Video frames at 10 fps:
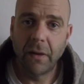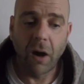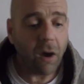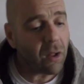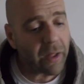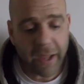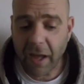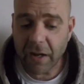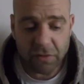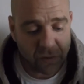All I
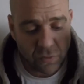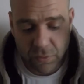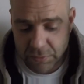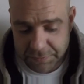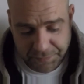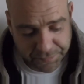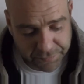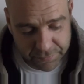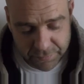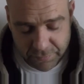gotta do
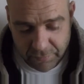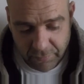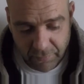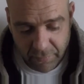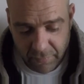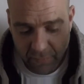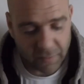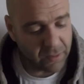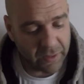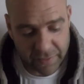
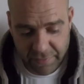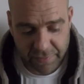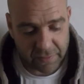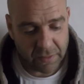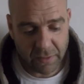is